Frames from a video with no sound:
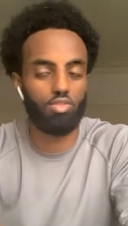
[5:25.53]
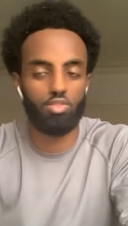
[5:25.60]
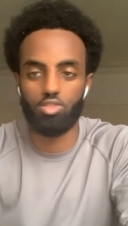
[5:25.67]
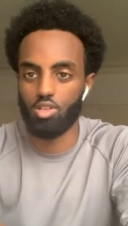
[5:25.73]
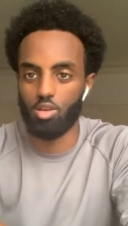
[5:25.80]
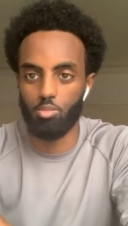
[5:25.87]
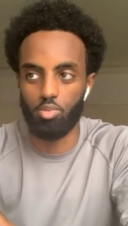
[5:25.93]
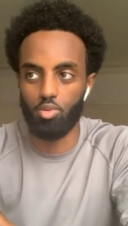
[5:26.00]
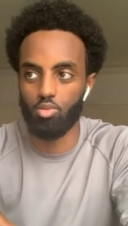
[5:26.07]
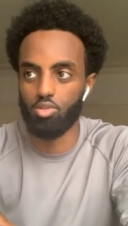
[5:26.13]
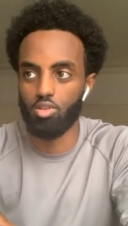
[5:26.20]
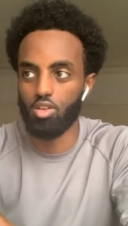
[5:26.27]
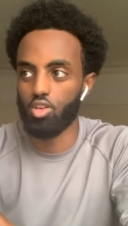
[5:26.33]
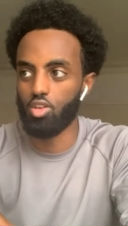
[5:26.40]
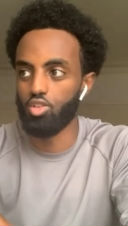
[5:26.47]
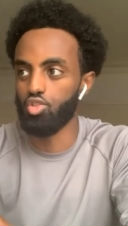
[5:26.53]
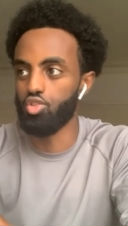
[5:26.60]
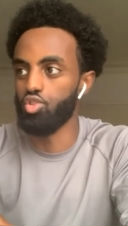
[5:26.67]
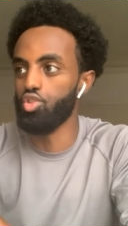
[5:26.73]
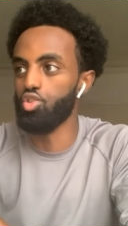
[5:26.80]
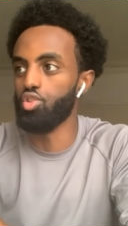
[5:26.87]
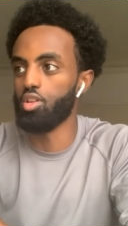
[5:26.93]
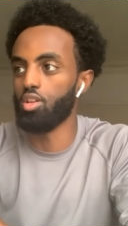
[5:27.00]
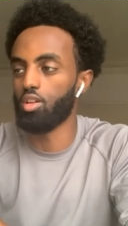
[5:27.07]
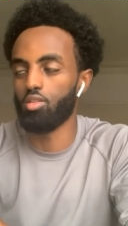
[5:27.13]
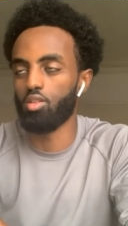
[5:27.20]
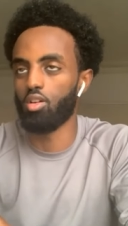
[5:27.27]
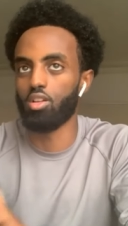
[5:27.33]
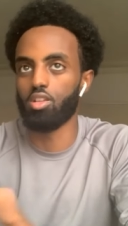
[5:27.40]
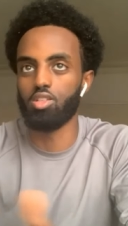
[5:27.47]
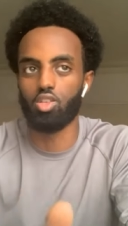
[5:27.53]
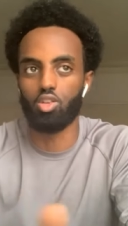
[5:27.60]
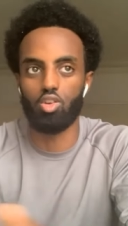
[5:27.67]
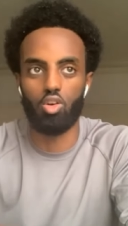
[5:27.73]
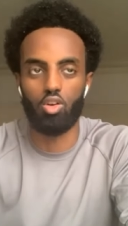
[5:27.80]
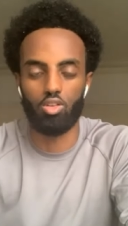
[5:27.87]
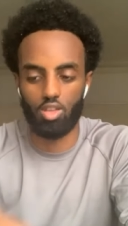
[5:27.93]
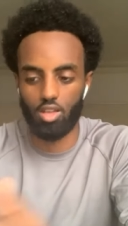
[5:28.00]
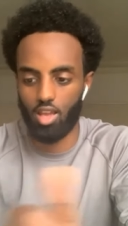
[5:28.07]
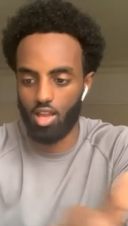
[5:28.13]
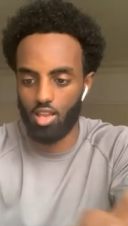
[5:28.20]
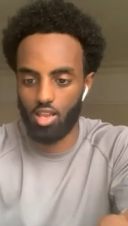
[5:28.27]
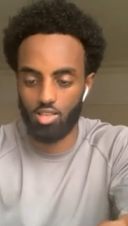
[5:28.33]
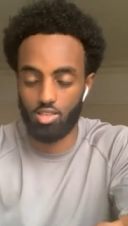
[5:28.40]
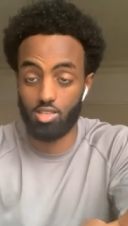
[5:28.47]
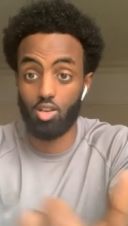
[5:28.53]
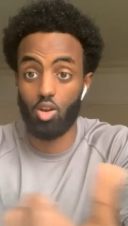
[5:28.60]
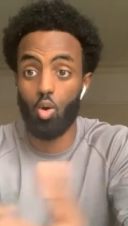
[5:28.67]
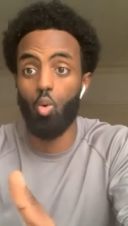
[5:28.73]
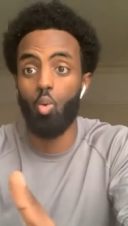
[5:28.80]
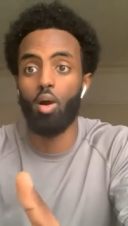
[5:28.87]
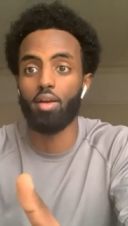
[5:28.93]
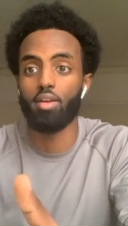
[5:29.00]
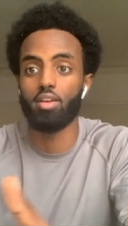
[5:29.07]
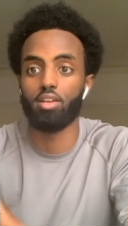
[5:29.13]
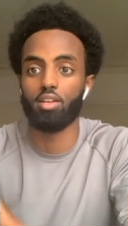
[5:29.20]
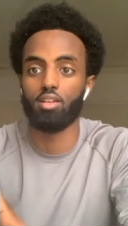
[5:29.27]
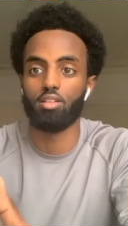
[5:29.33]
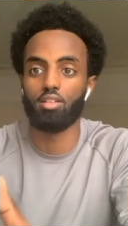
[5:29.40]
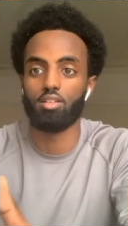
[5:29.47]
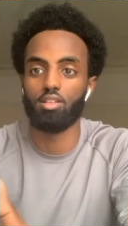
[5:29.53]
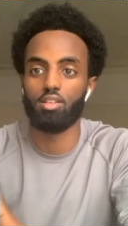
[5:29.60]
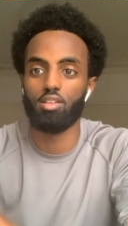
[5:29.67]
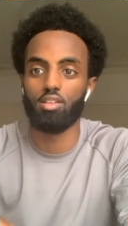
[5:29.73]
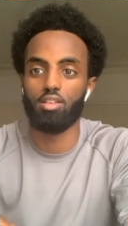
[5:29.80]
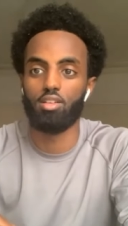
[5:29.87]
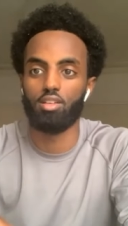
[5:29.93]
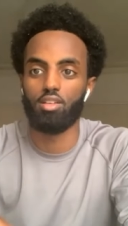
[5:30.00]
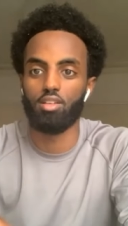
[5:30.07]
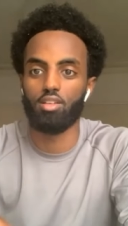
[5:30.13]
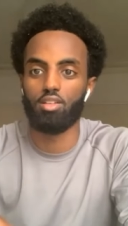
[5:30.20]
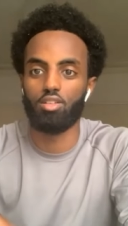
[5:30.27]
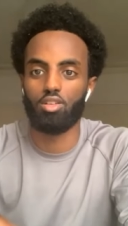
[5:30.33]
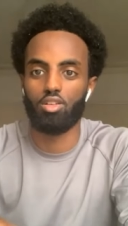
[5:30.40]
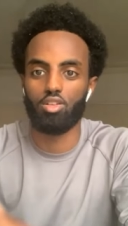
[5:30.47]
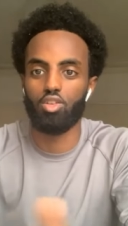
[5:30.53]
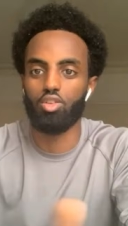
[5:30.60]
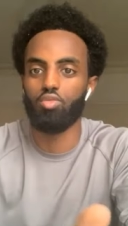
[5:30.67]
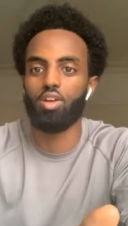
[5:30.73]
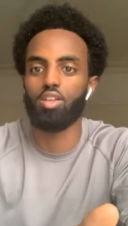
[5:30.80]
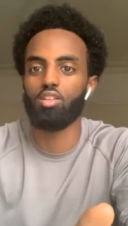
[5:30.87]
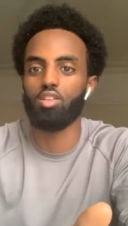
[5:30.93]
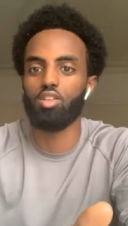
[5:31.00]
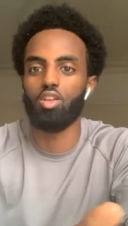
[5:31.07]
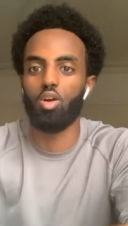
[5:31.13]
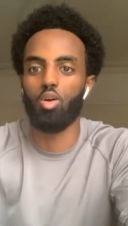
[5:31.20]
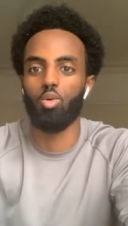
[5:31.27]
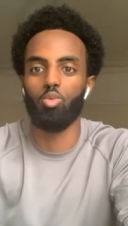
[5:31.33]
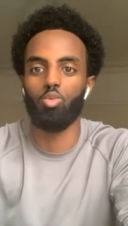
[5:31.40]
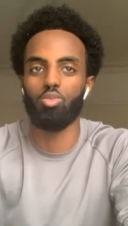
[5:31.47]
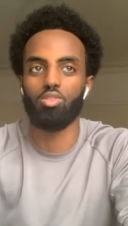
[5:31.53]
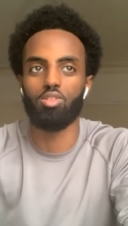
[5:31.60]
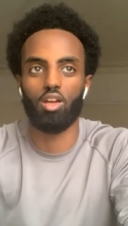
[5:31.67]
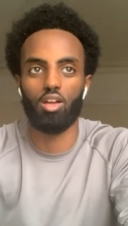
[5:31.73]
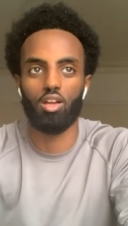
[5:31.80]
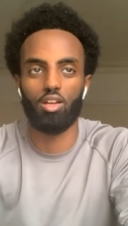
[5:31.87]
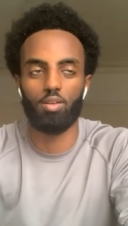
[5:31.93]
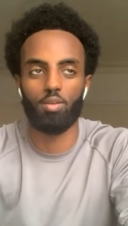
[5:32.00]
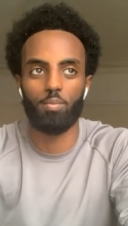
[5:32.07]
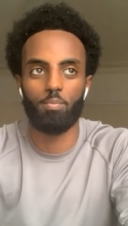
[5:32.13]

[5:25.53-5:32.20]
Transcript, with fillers: For example, you not insecure, the guy that's quiet. You already know that